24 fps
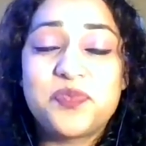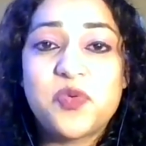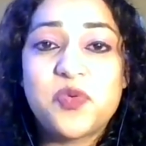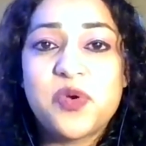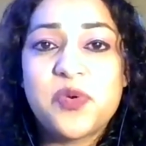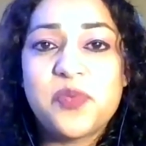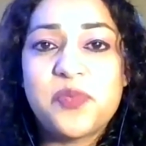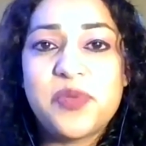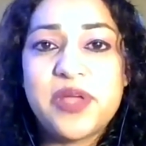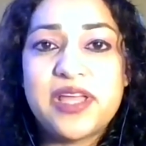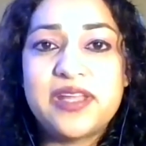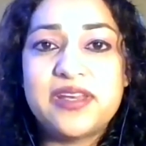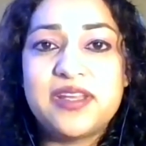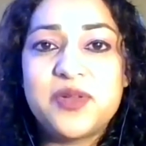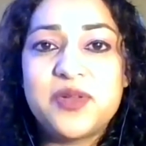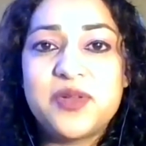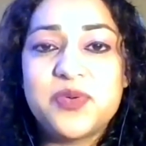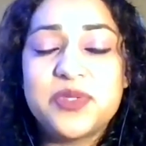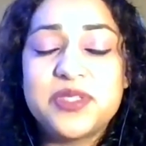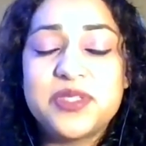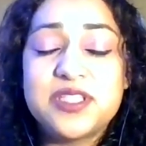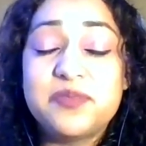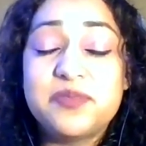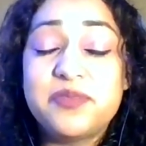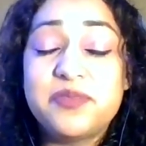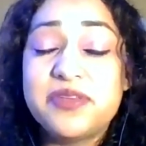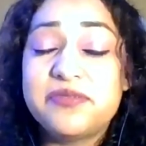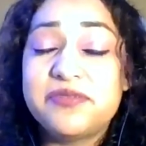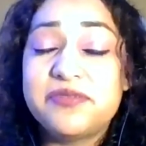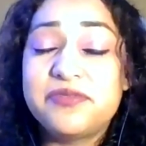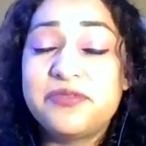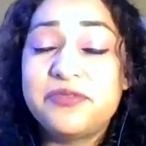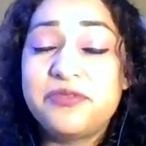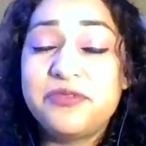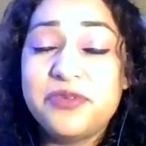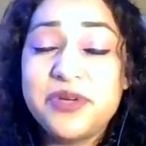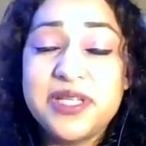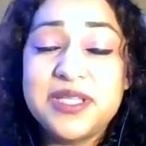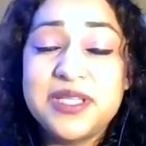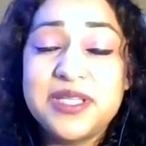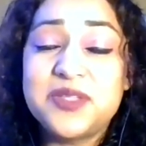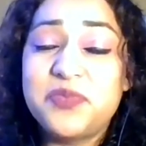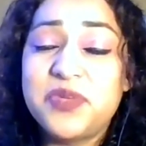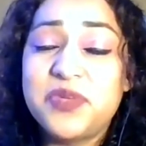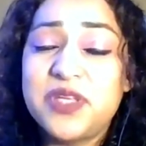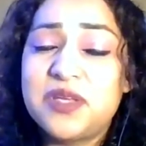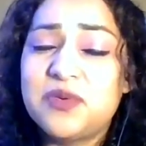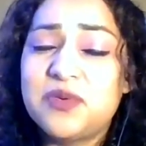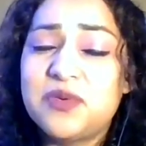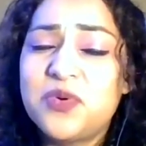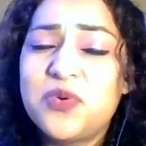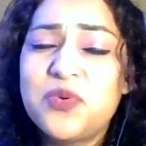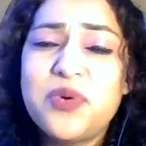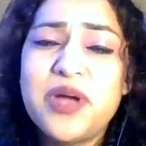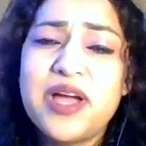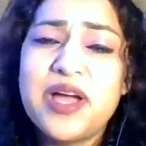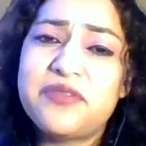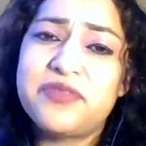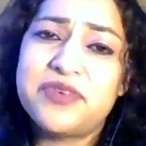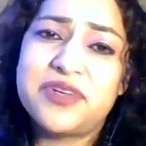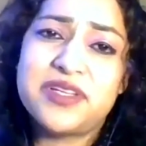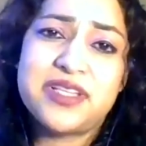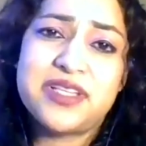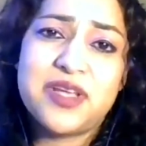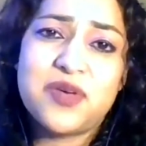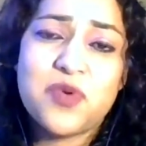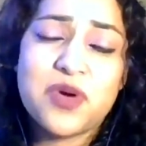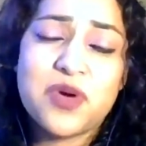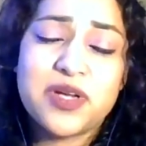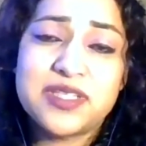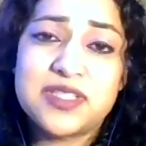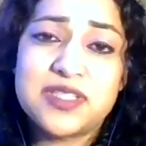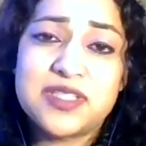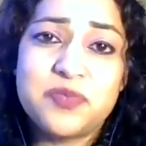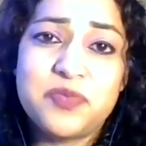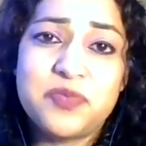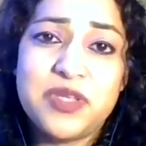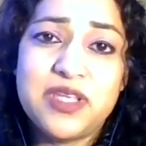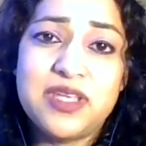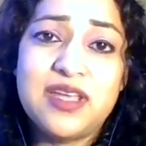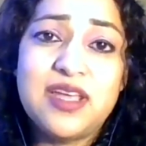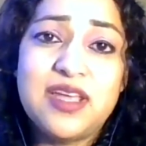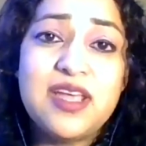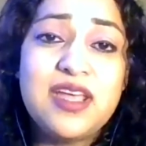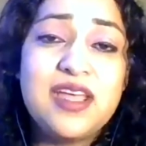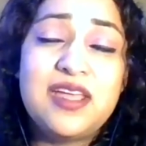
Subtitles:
women, you know, to be free to be whoever they want to be.